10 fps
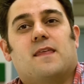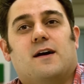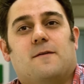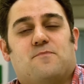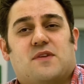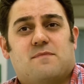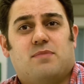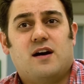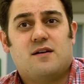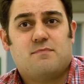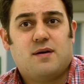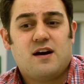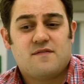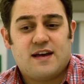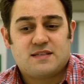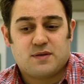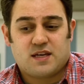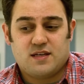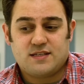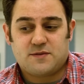And part of that is
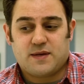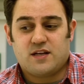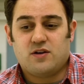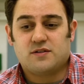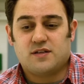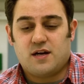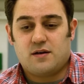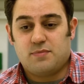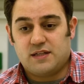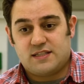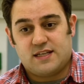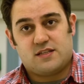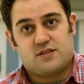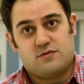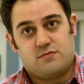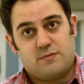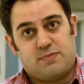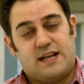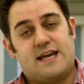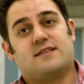because as we get older, our ability to
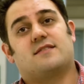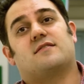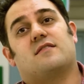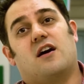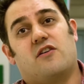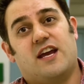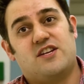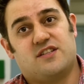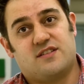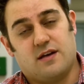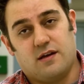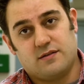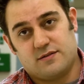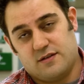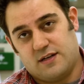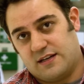replace our aged cells